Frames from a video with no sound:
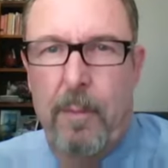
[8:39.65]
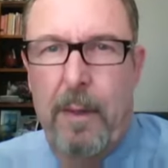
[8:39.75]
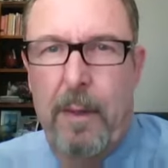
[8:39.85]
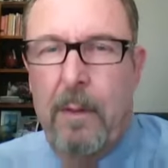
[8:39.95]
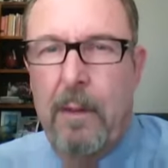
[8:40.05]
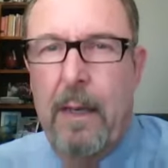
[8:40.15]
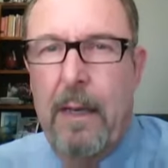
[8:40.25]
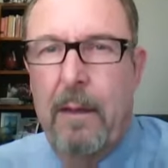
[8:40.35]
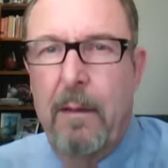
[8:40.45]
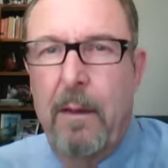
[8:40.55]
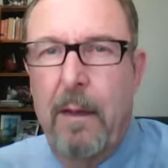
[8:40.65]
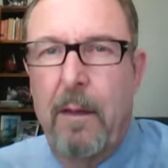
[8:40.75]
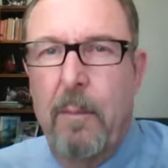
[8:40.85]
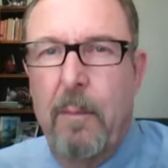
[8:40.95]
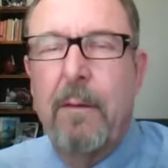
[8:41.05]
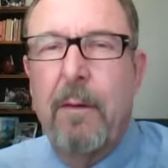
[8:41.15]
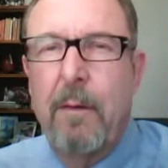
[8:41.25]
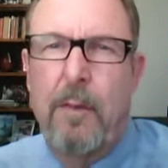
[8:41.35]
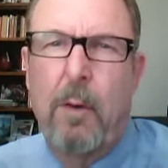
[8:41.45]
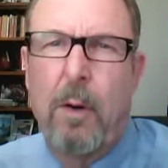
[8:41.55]
People can take, you know, be given
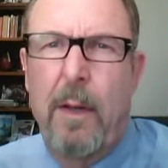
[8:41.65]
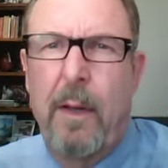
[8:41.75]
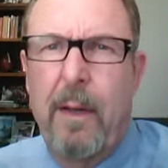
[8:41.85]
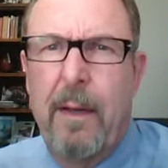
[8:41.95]
authority